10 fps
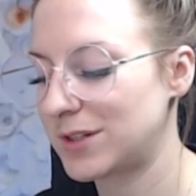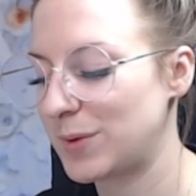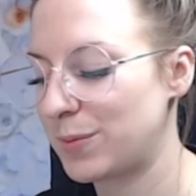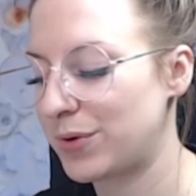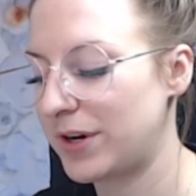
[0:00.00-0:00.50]
it to
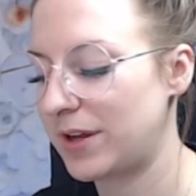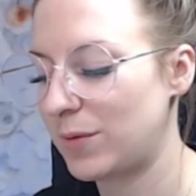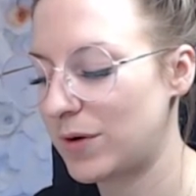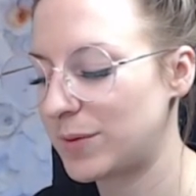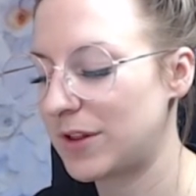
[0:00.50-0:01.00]
be pretty,
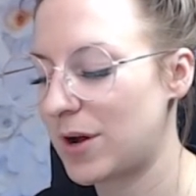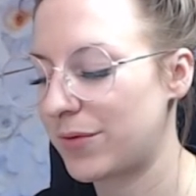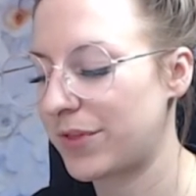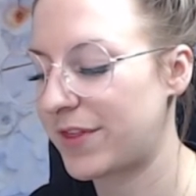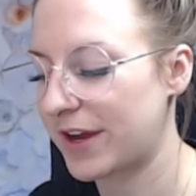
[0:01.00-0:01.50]
we want it to be a lot
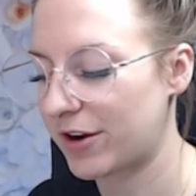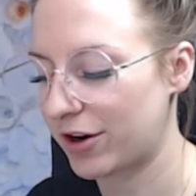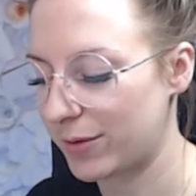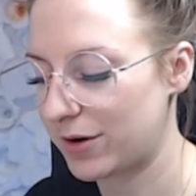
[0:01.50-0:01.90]
thicker.